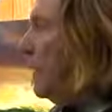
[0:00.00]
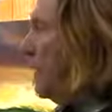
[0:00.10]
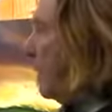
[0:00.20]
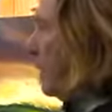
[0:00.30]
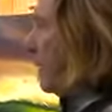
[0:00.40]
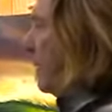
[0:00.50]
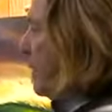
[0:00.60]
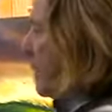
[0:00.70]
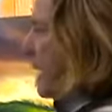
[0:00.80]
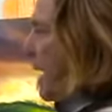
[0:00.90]
like to get
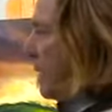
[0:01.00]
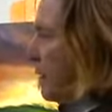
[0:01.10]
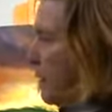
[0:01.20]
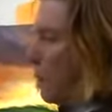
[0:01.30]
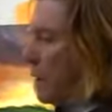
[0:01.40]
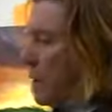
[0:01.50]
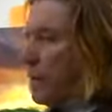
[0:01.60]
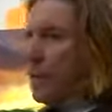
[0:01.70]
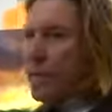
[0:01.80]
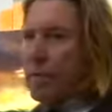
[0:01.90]
too stagnant on one,